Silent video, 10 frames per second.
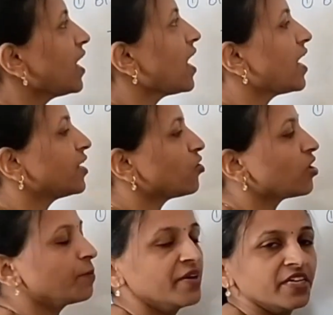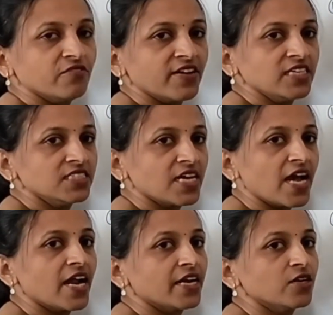AND or bitwise
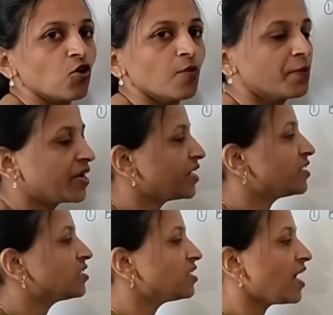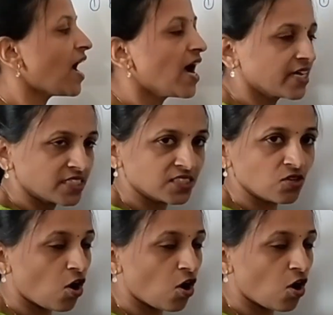AND operator acts